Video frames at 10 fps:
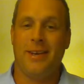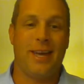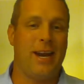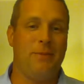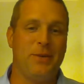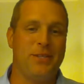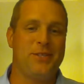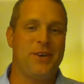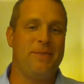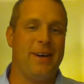Got to put the
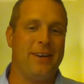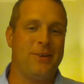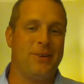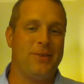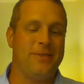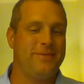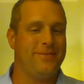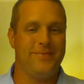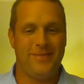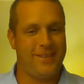dream on hold.
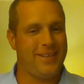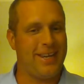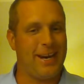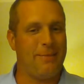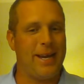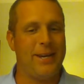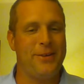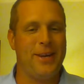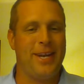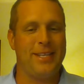Got to buy new
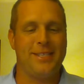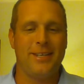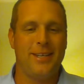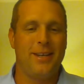heads.